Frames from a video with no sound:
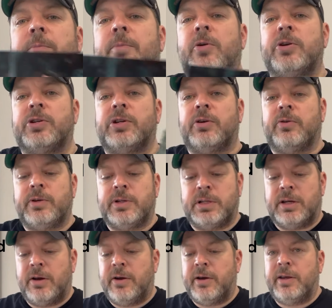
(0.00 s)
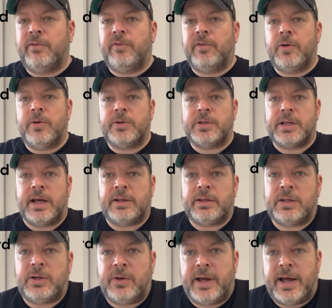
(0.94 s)
Marsh and Chris Terrian photos out
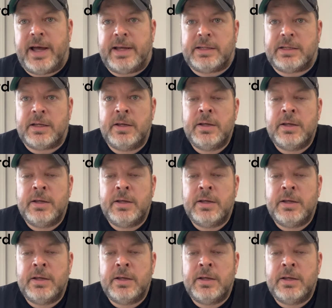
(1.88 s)
to you guys.